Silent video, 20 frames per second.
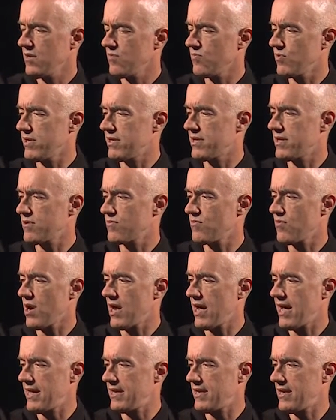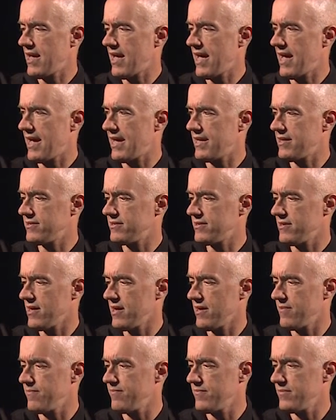we can write as
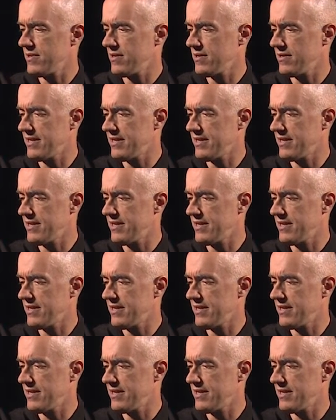um,